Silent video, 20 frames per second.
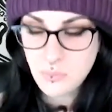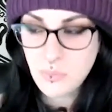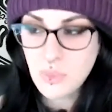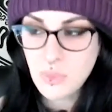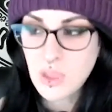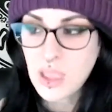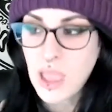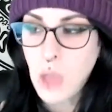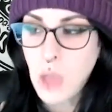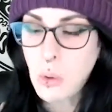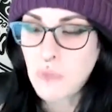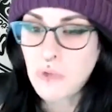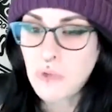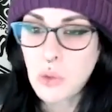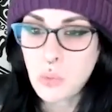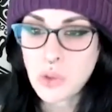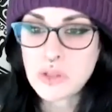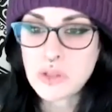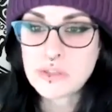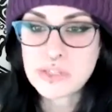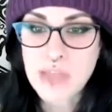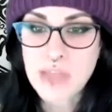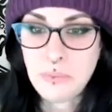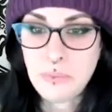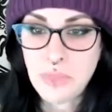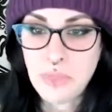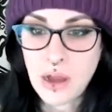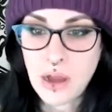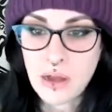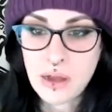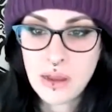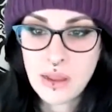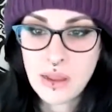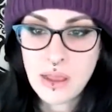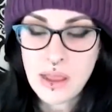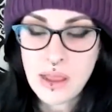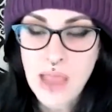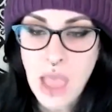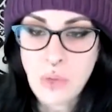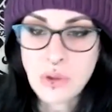However, I wouldn't stop there.
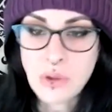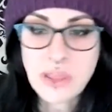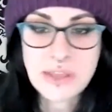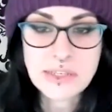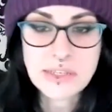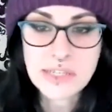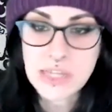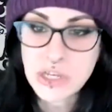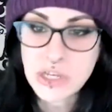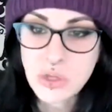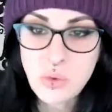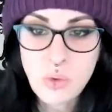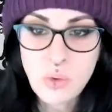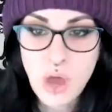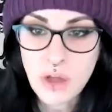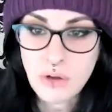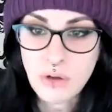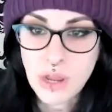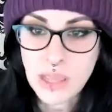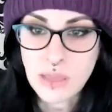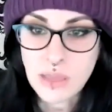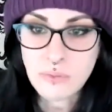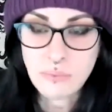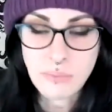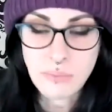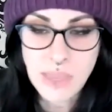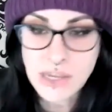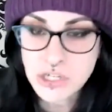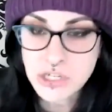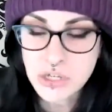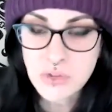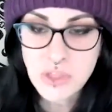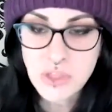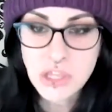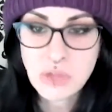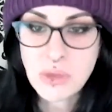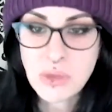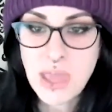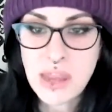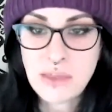I would continue watering, make sure that
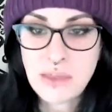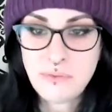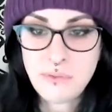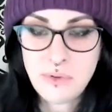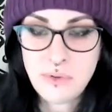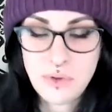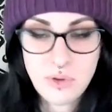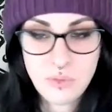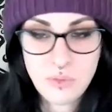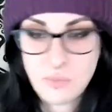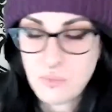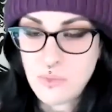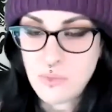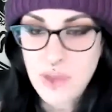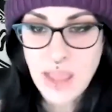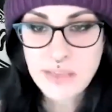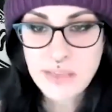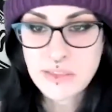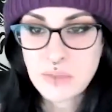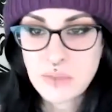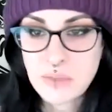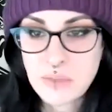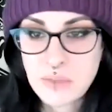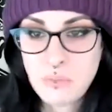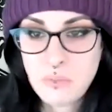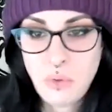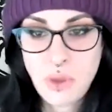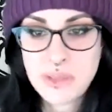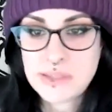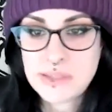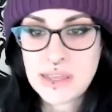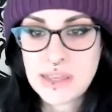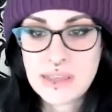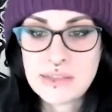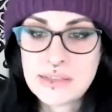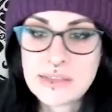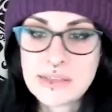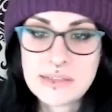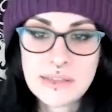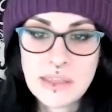you get it nice and moist and
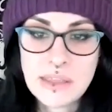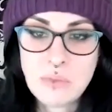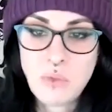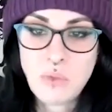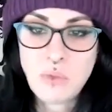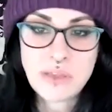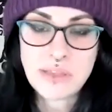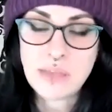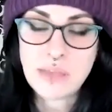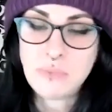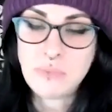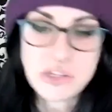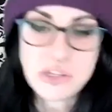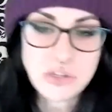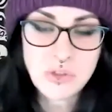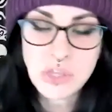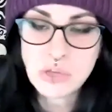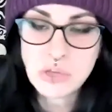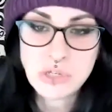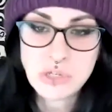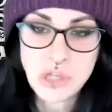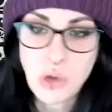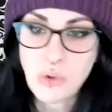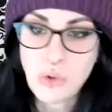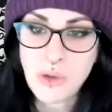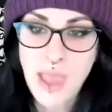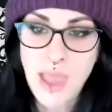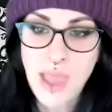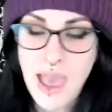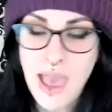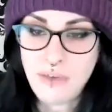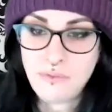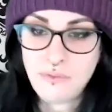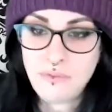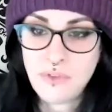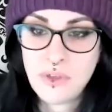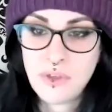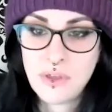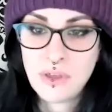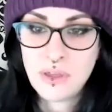consistently moist, and make sure that you don't have
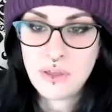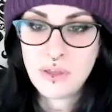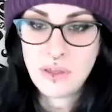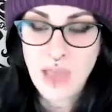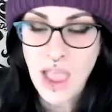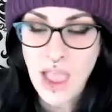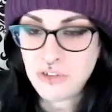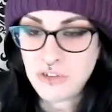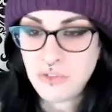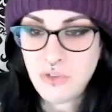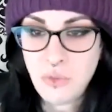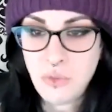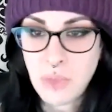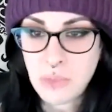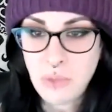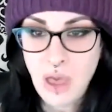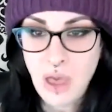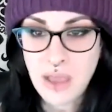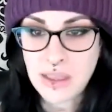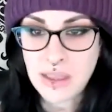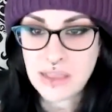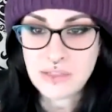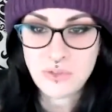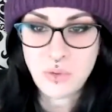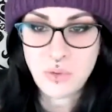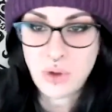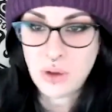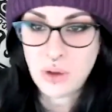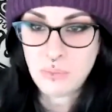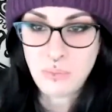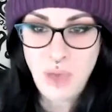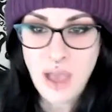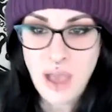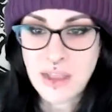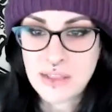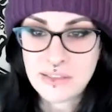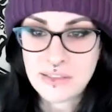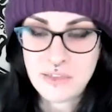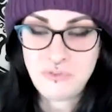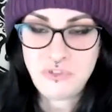hydrophobic pockets or
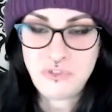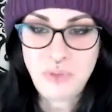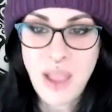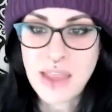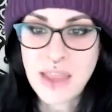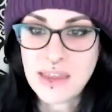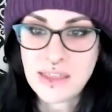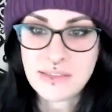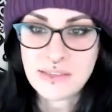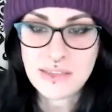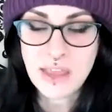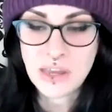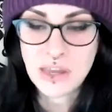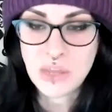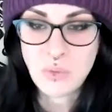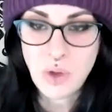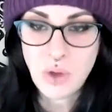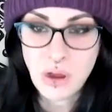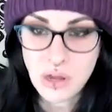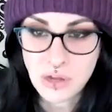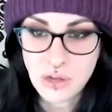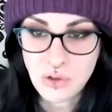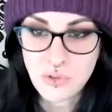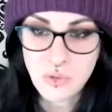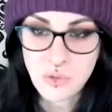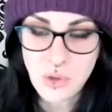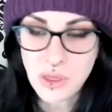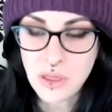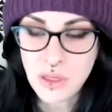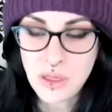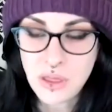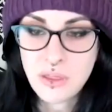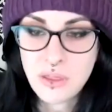pockets of dryness anywhere in your soil.